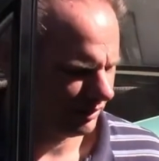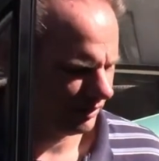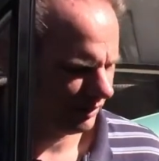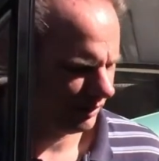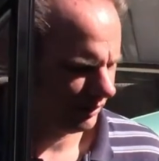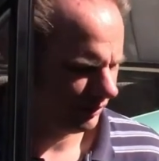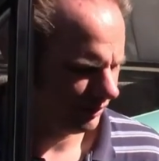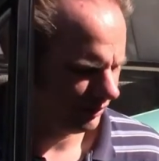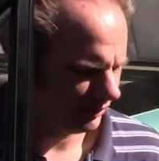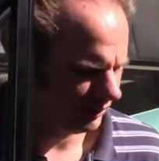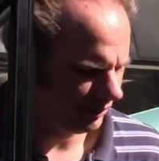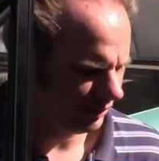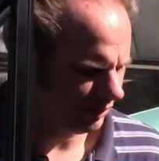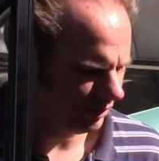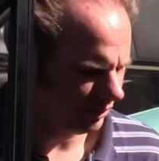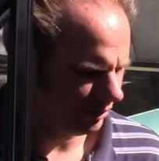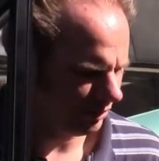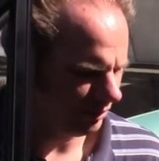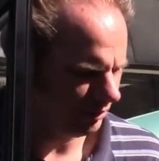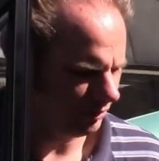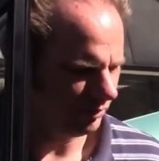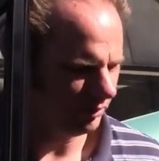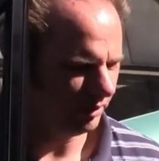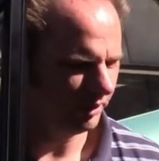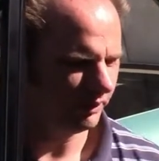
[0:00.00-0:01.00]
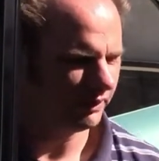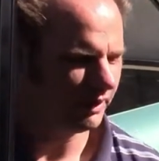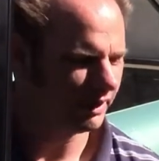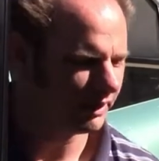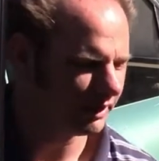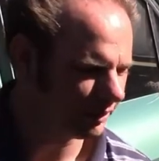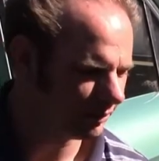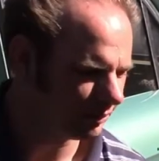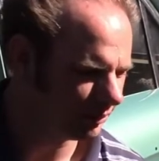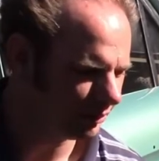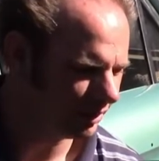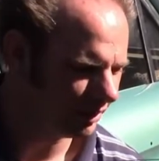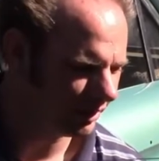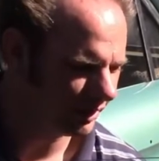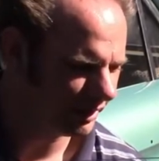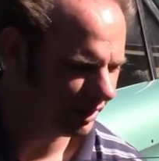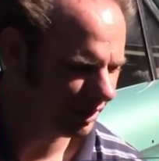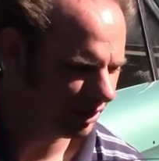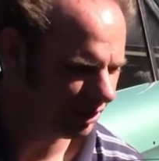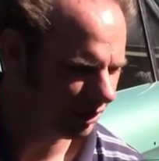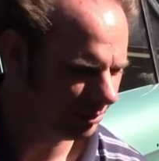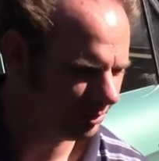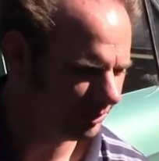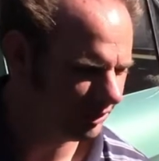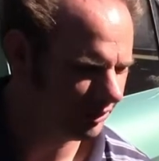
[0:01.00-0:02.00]
So one thing that really
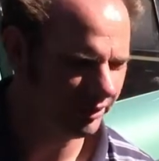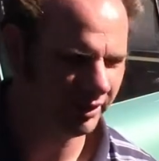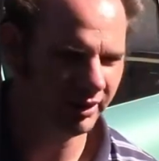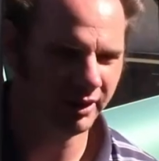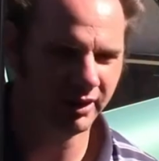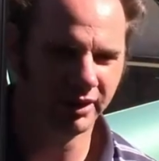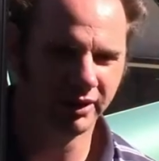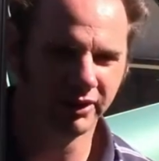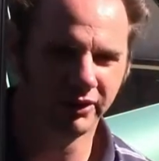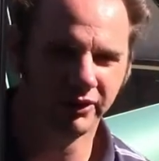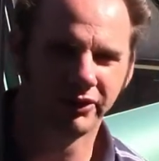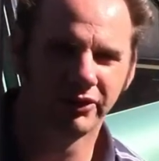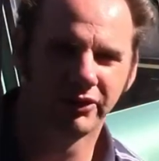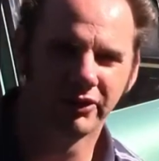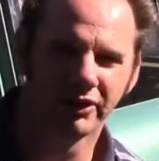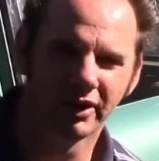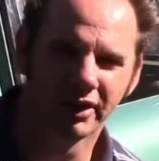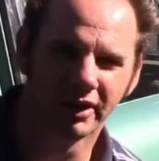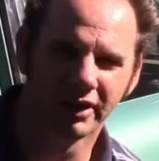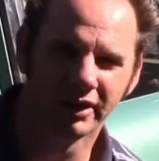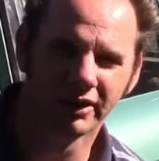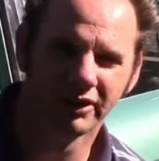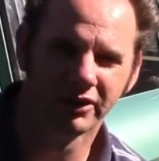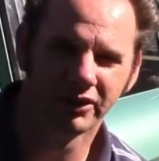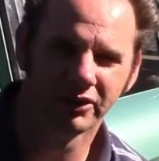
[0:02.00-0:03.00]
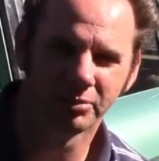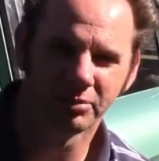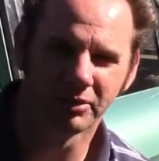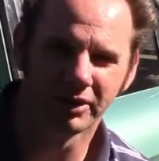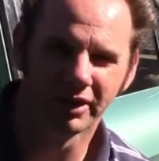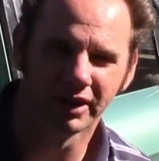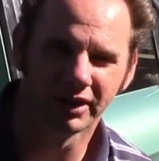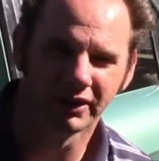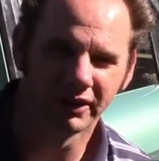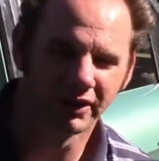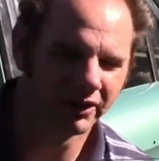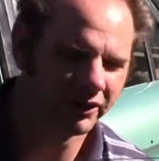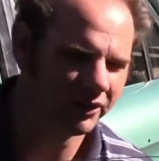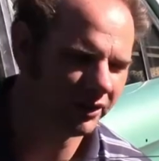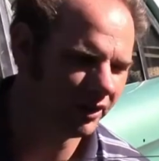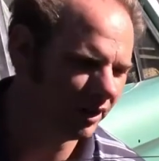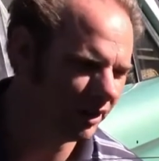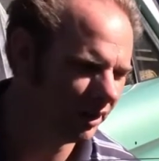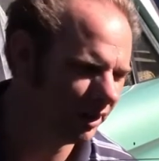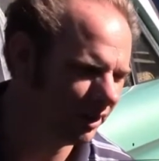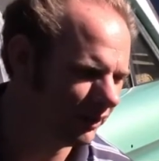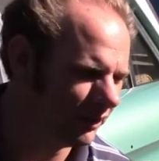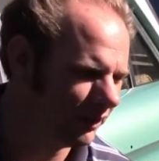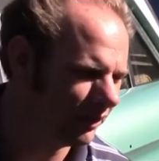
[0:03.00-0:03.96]
helps is spraying this on it.